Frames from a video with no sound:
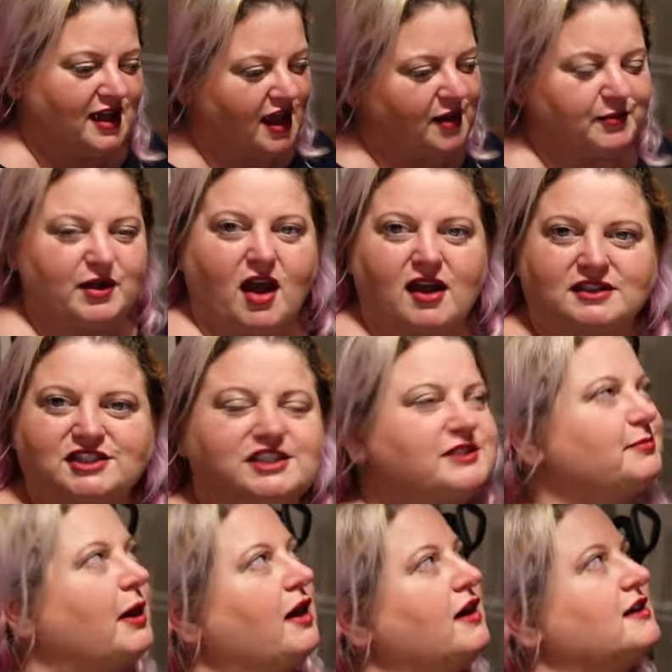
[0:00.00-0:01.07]
obnoxious
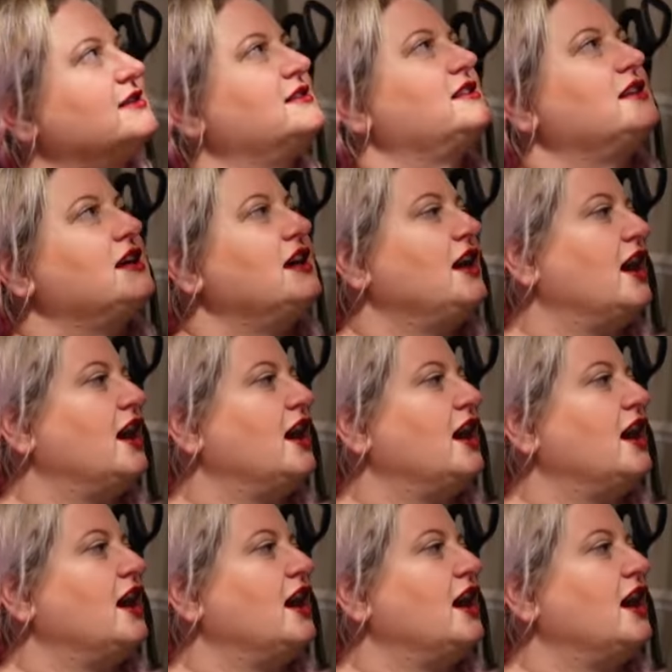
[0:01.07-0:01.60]
box.